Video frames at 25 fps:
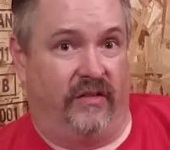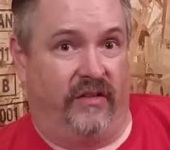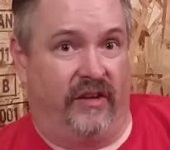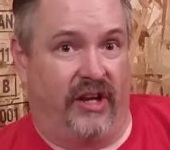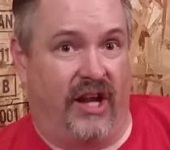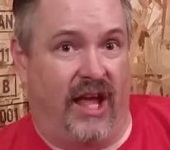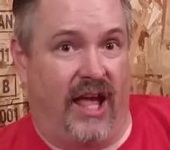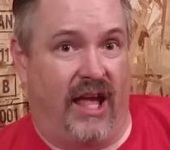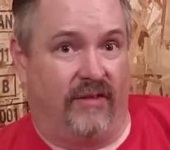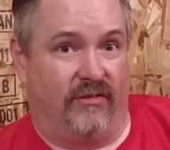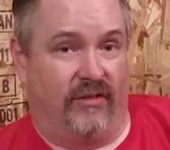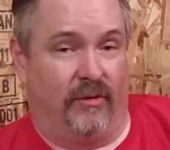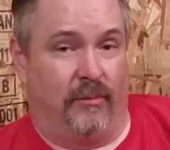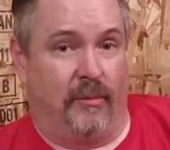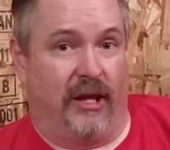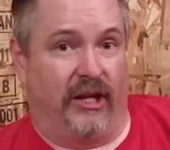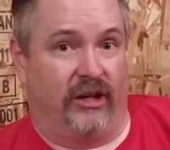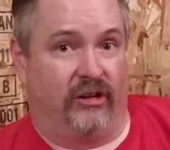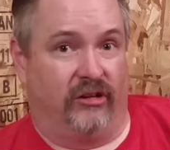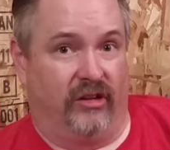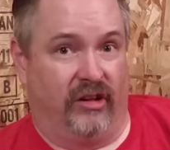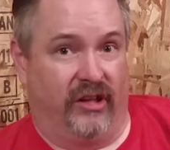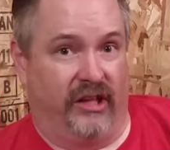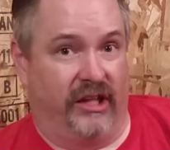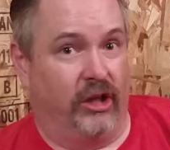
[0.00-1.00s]
in the day of a
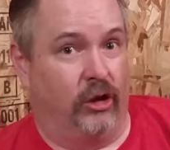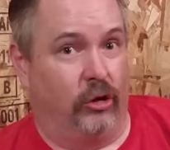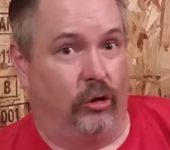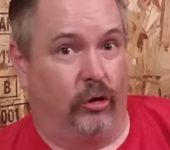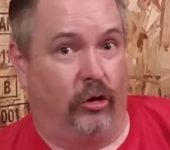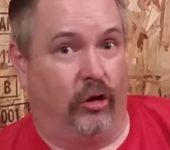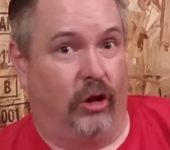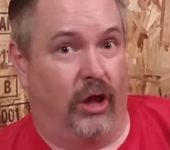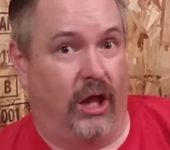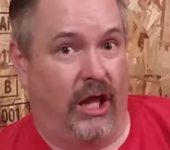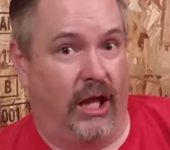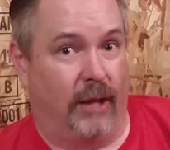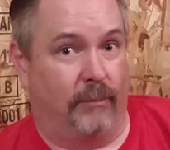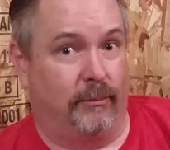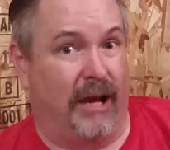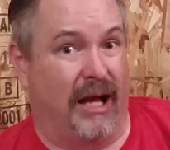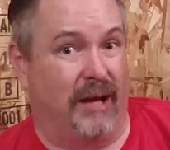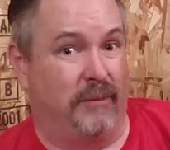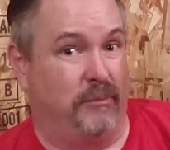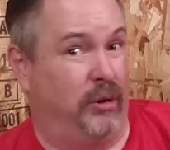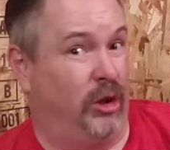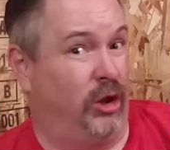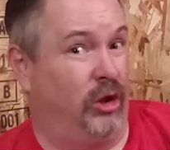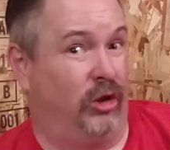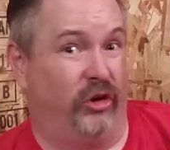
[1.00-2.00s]
mentally ill
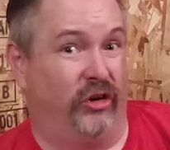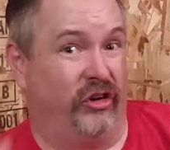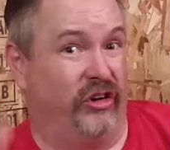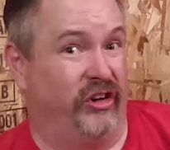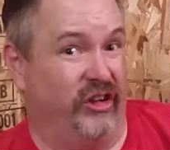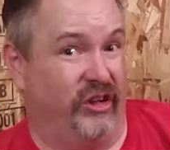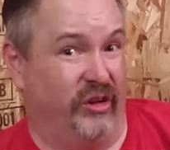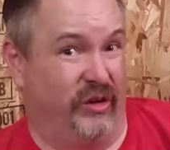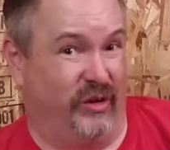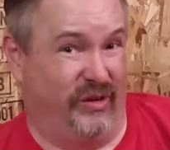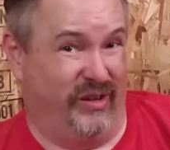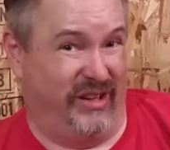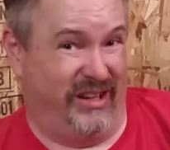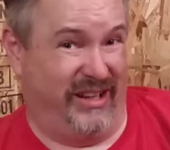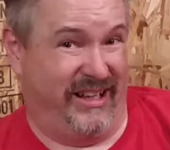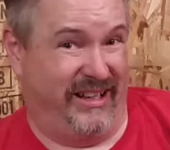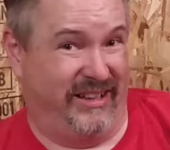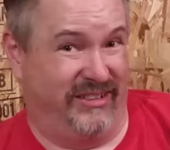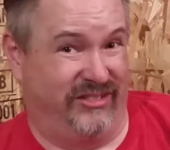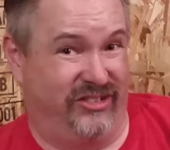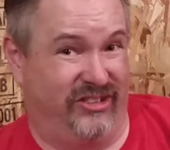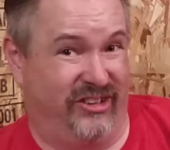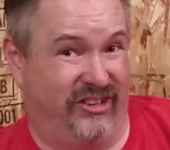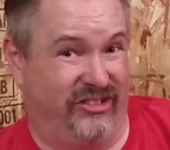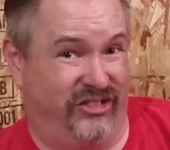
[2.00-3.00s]
bipolar dude,
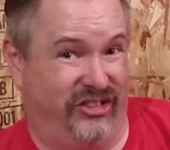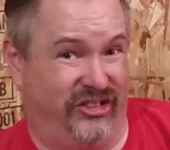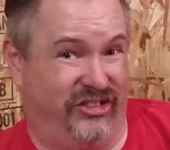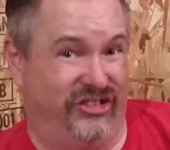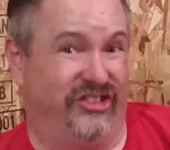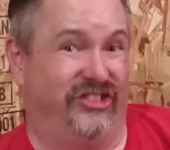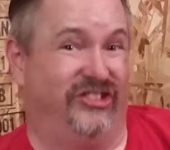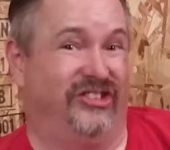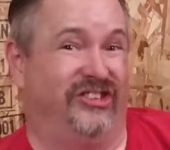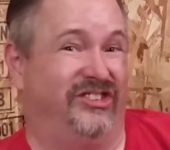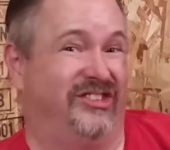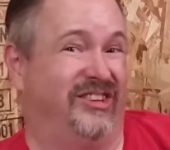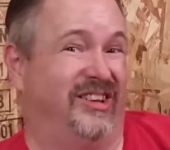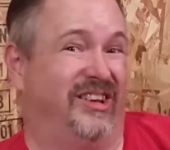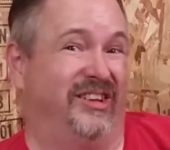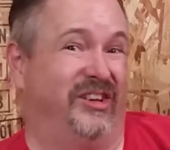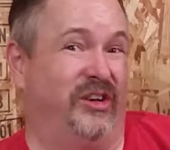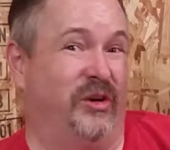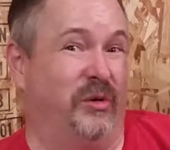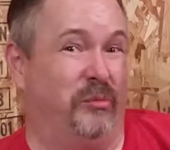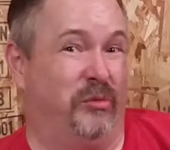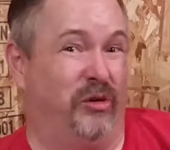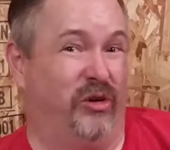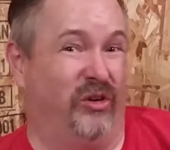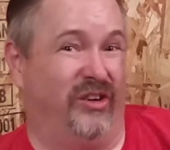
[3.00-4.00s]
as such as
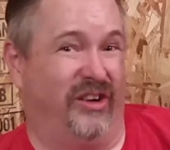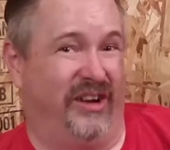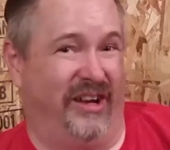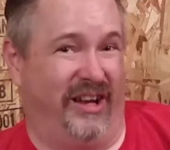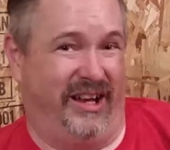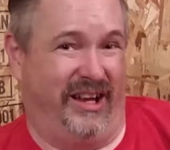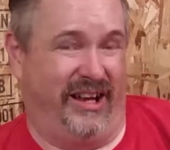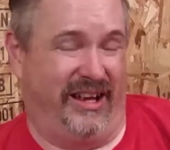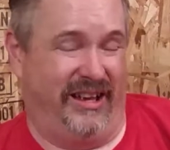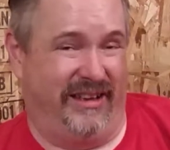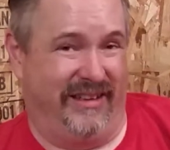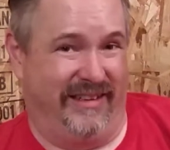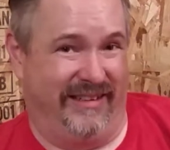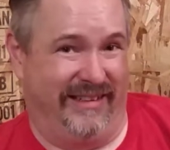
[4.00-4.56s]
your boy.